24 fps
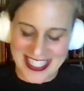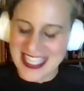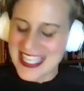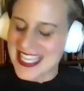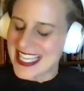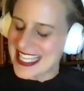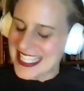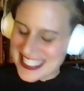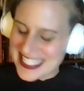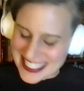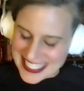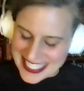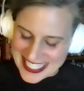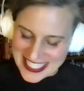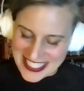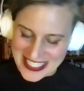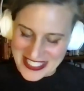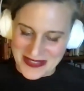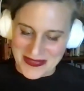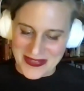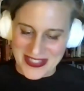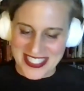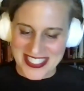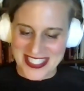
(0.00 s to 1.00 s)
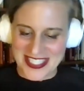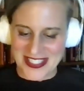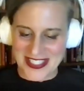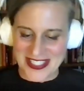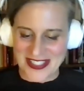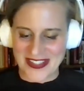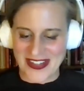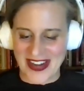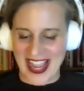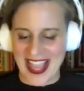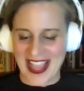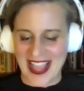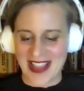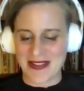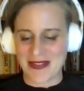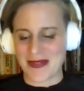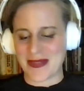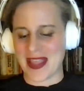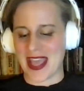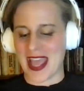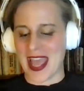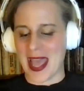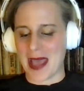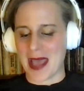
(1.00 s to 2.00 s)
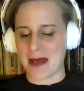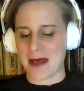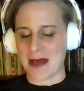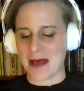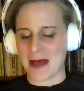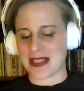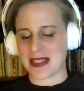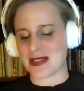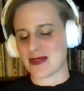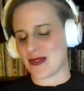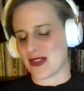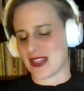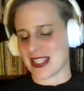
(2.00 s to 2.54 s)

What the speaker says: steals winter rye from the abbey's fields